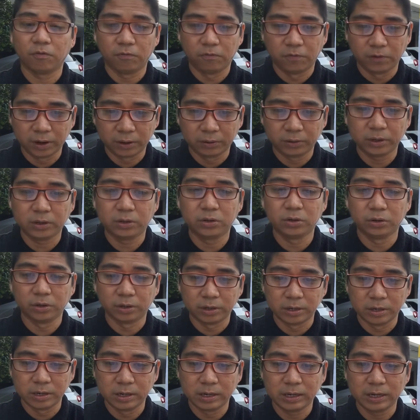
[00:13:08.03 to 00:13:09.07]
Very
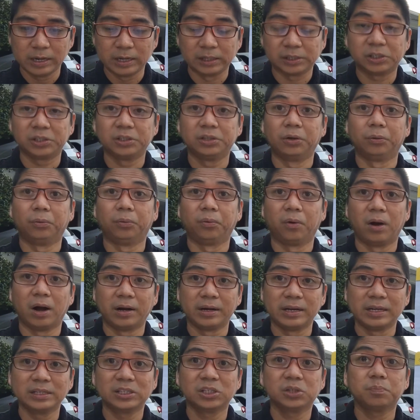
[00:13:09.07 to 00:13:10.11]
good. It's the
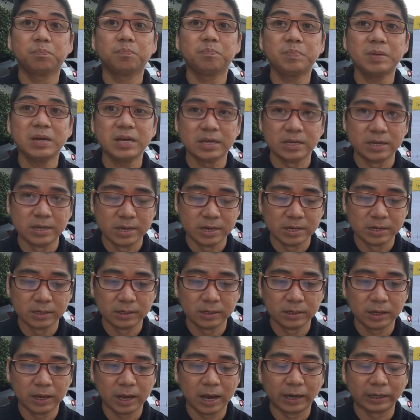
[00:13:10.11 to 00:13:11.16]
running speed.
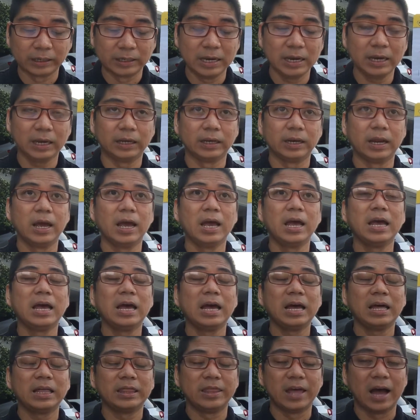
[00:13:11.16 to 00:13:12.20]
Again,
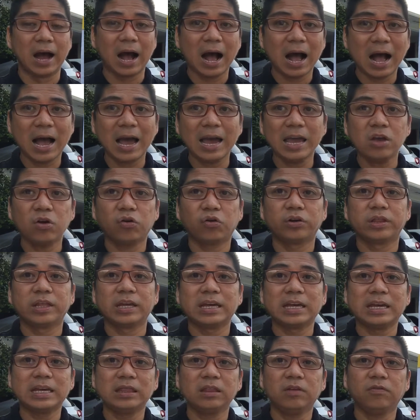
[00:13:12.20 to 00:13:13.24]
the I, or the
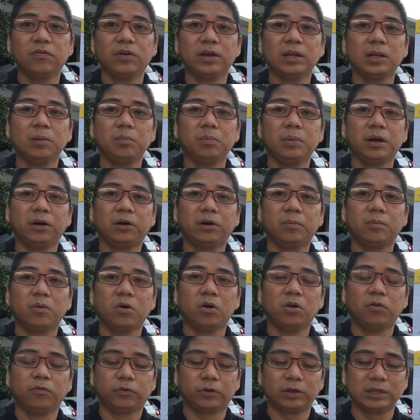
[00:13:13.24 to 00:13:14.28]
independent
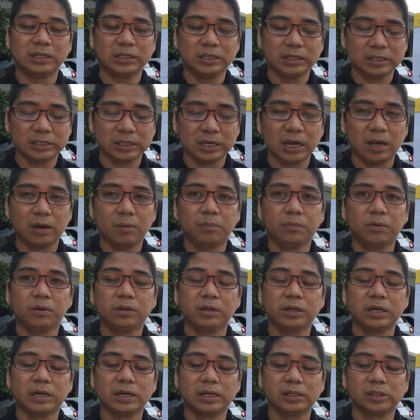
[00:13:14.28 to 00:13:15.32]
variable for this
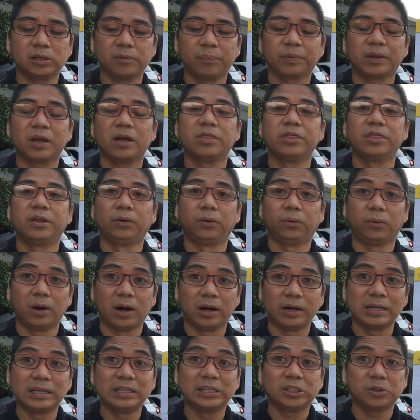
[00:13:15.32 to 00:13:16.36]
example, is the
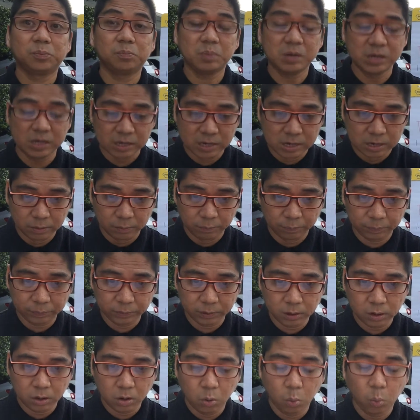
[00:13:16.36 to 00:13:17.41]
running speed.
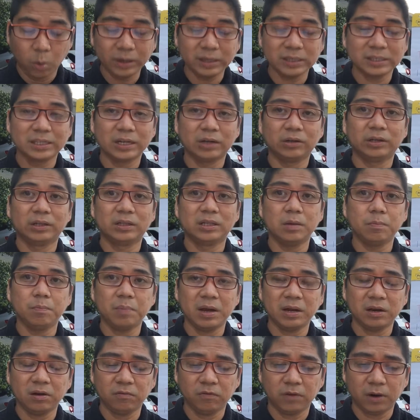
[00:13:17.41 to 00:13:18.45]
What is now the
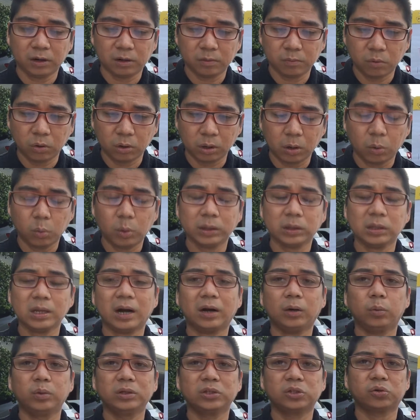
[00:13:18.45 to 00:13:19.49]
dependent variable? What
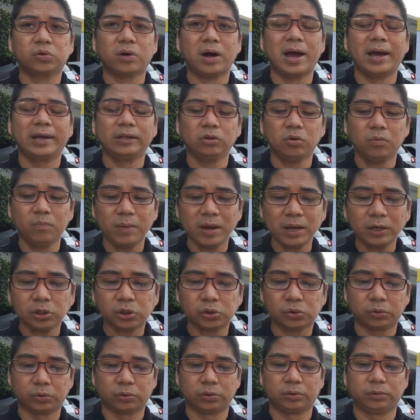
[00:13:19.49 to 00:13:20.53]
are we trying to
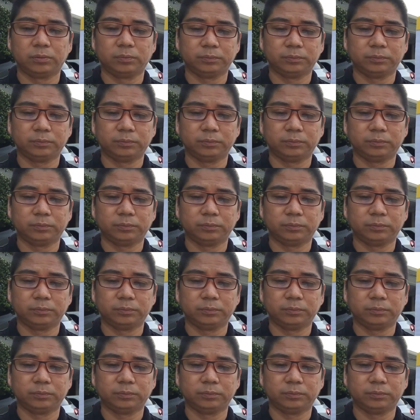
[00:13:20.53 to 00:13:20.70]
measure?